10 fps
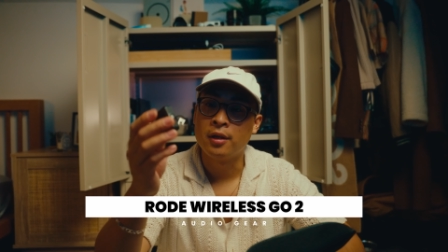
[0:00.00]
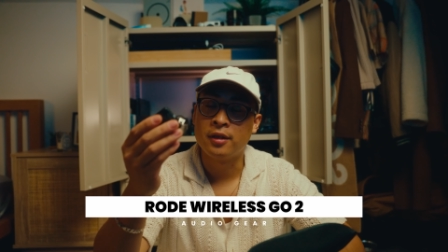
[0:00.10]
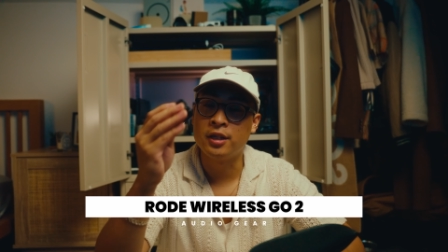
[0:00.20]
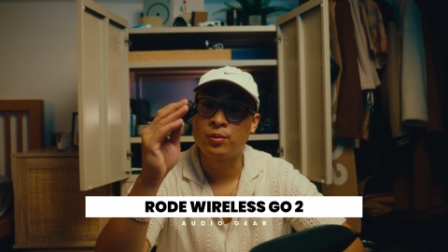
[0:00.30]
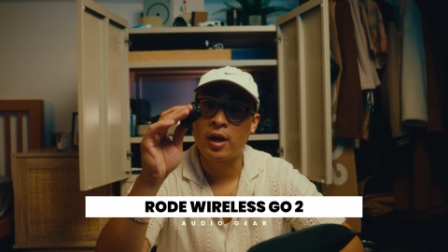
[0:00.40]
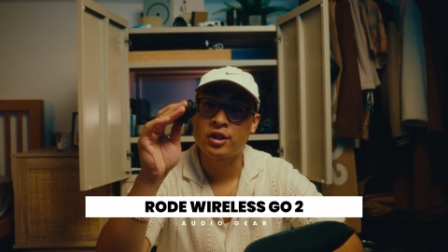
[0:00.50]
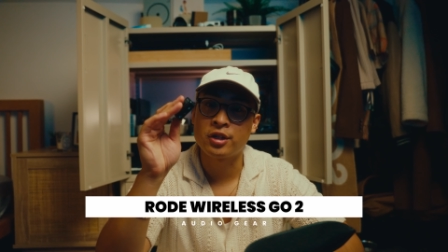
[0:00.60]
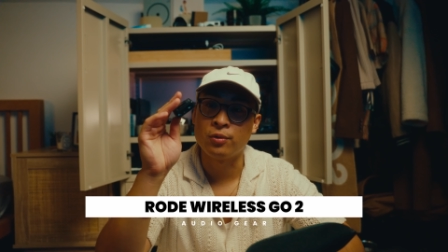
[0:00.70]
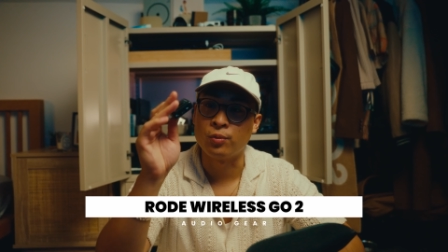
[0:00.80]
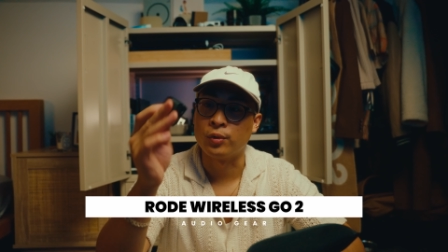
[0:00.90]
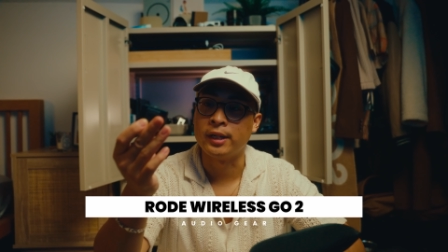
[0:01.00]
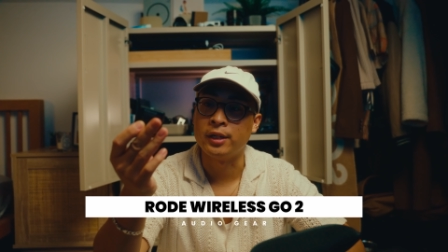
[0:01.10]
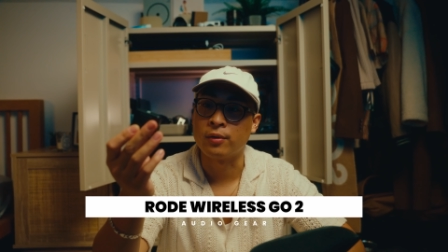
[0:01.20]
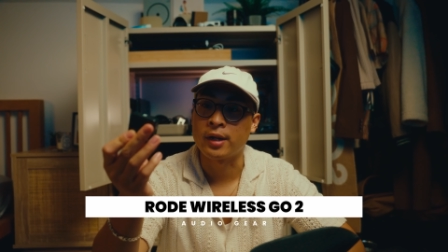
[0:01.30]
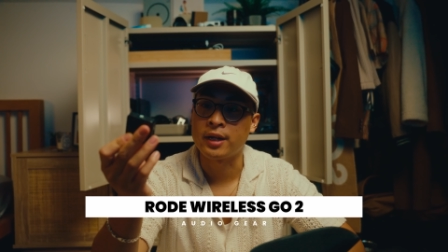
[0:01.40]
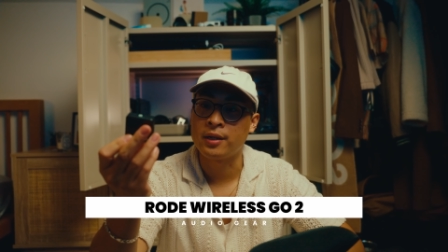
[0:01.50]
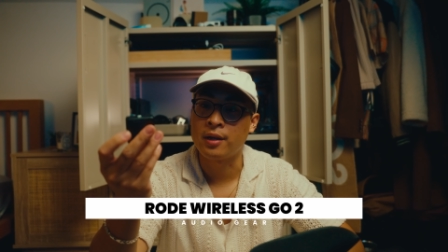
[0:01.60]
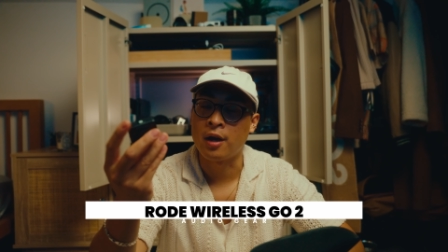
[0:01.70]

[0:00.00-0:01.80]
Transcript: These were actually really great.